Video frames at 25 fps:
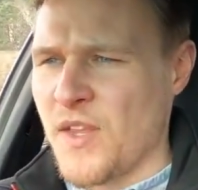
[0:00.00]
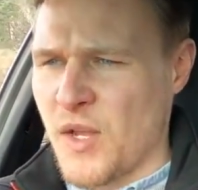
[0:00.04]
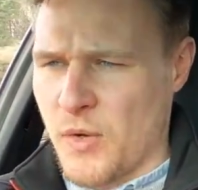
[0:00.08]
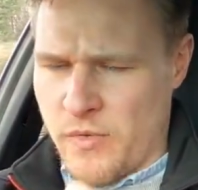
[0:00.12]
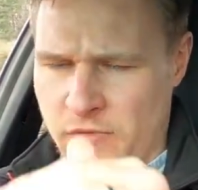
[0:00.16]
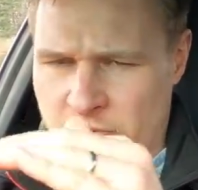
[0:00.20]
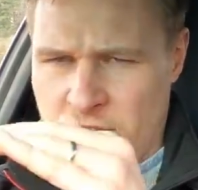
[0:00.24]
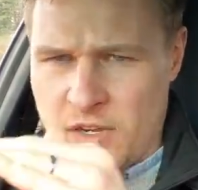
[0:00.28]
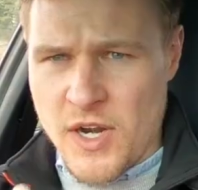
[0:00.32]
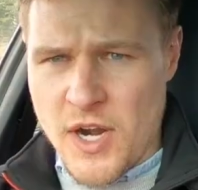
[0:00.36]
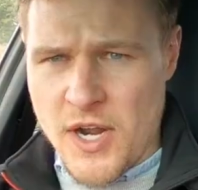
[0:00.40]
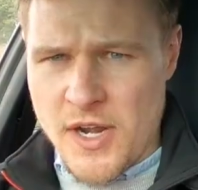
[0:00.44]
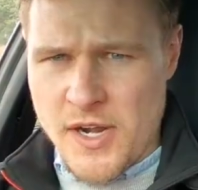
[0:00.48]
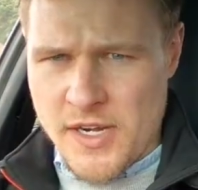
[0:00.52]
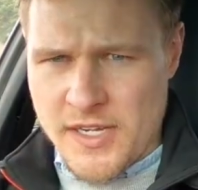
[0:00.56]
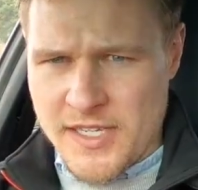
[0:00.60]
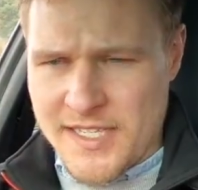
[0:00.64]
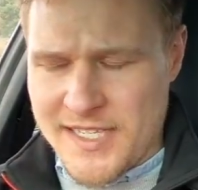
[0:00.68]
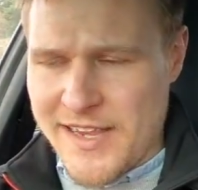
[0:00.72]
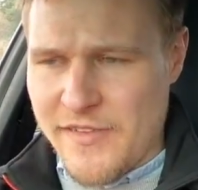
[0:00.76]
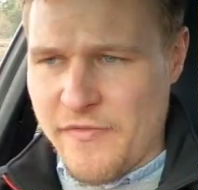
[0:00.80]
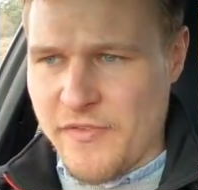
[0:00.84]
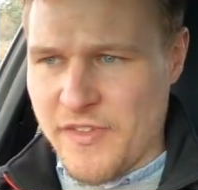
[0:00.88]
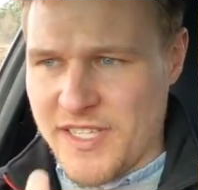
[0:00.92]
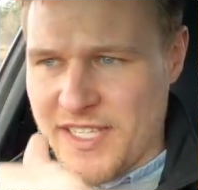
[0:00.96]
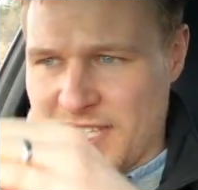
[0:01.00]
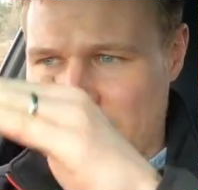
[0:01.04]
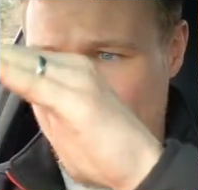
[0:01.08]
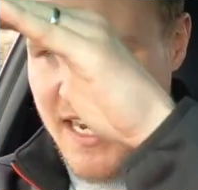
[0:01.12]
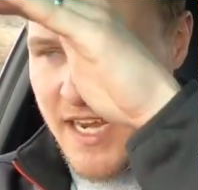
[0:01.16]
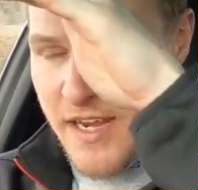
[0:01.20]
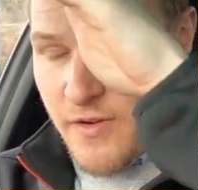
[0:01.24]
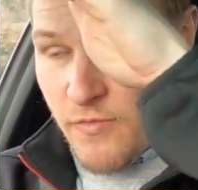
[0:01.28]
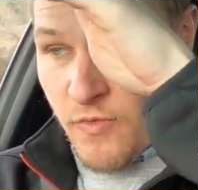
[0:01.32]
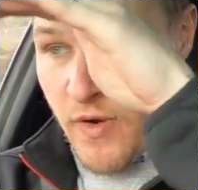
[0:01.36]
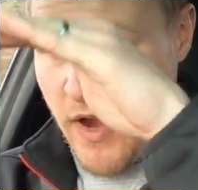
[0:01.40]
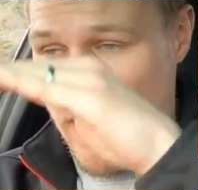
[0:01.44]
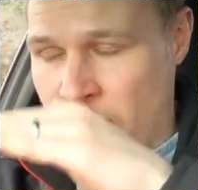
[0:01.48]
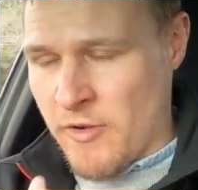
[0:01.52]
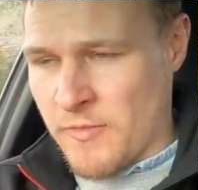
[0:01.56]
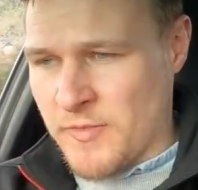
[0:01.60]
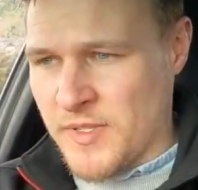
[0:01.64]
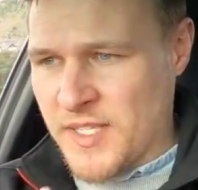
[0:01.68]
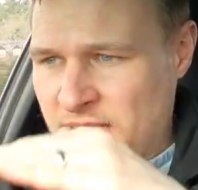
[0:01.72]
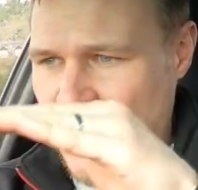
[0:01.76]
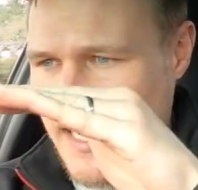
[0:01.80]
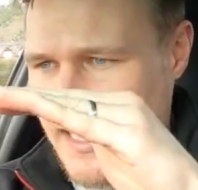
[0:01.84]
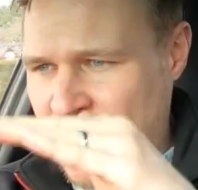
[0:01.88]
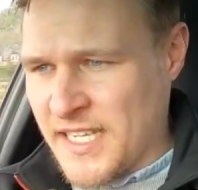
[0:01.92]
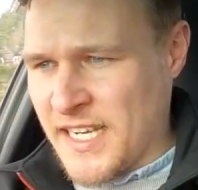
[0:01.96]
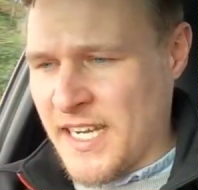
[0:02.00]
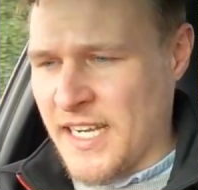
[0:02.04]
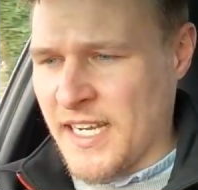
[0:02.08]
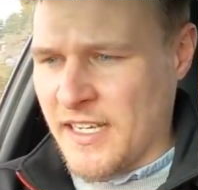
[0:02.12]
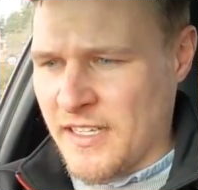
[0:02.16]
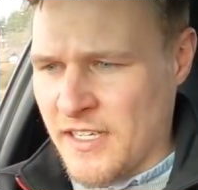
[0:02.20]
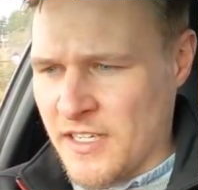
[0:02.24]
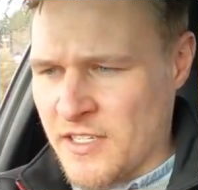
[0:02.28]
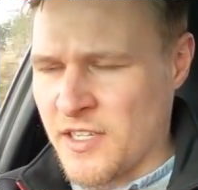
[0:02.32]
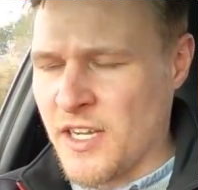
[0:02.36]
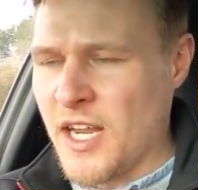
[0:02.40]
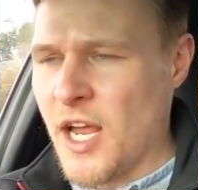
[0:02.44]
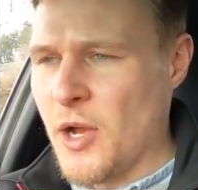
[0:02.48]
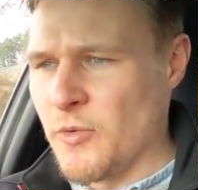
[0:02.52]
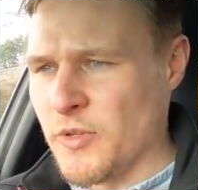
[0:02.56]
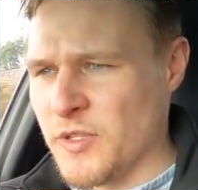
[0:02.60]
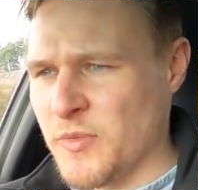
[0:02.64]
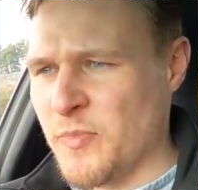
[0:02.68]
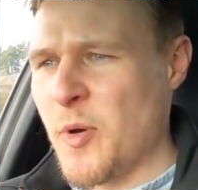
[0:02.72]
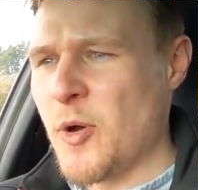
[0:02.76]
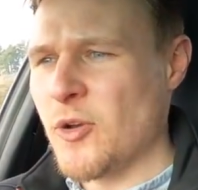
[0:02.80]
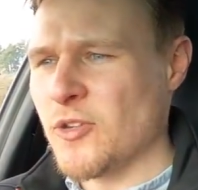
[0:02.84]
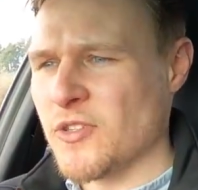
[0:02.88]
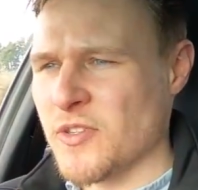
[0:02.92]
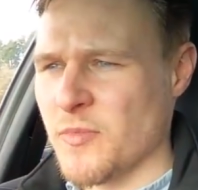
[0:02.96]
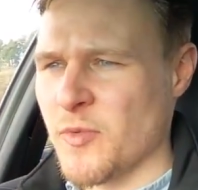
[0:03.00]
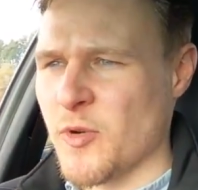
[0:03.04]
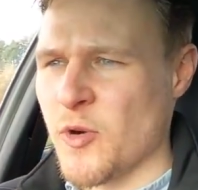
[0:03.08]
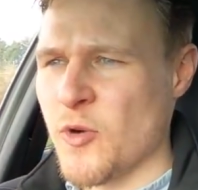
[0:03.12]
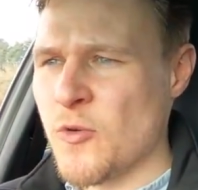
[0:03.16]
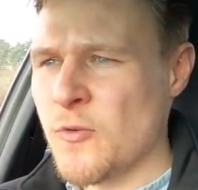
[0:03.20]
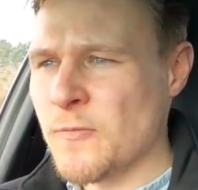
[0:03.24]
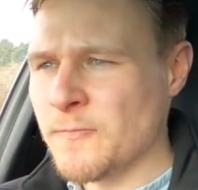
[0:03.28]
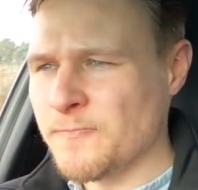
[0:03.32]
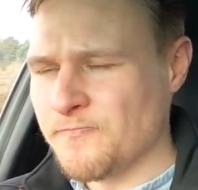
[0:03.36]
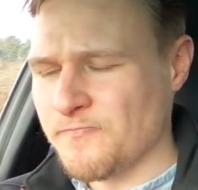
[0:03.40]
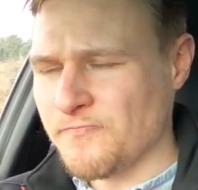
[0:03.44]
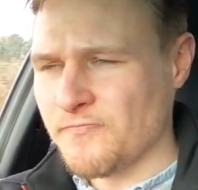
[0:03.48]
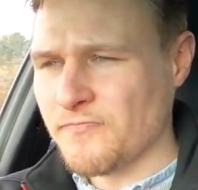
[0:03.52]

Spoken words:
With the 997 seat, where I'm sitting as low as possible,